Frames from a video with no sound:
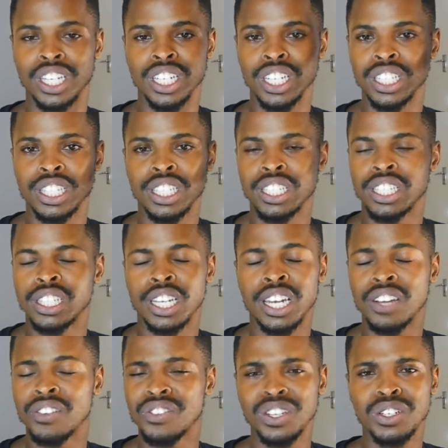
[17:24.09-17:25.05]
It's
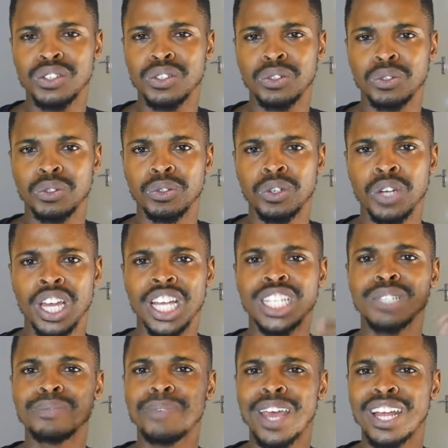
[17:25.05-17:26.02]
lovely to
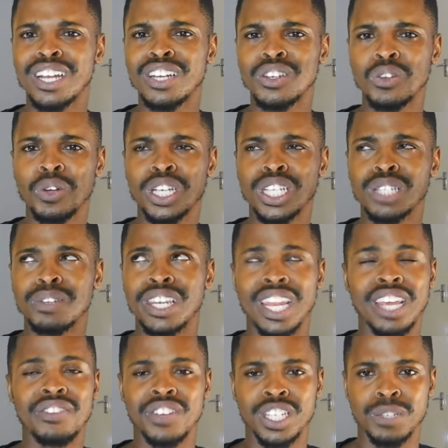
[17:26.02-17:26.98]
expand your ex
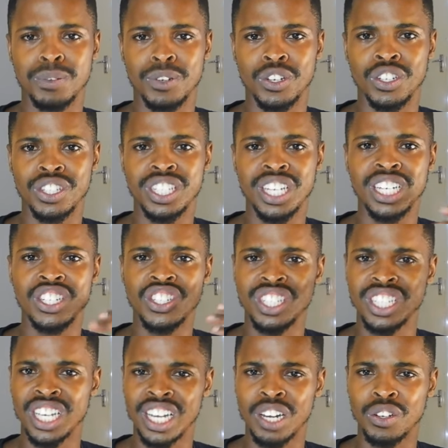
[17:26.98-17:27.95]
life experience and
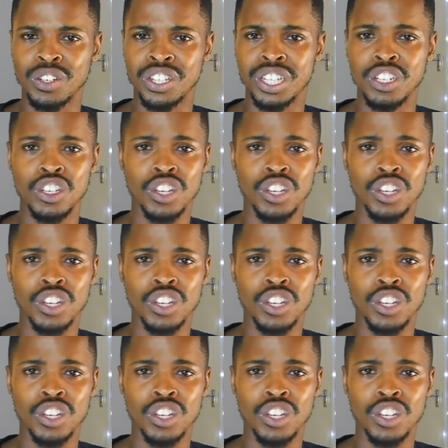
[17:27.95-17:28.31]
just get out